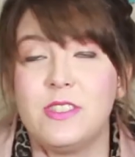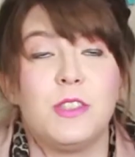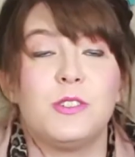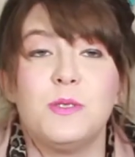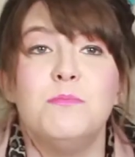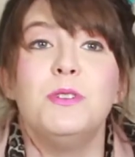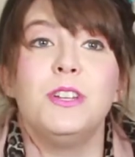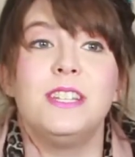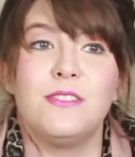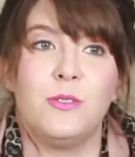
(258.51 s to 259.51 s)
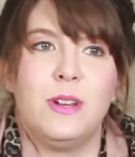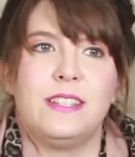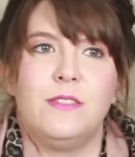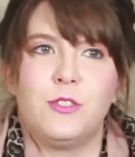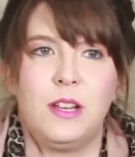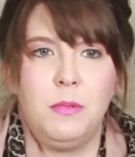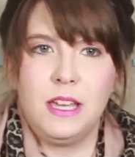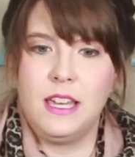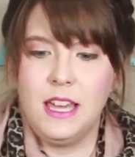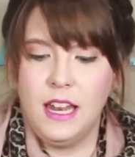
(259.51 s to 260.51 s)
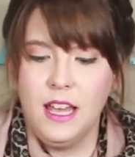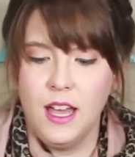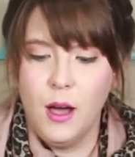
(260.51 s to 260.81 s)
There's a million different ways I've tried making it,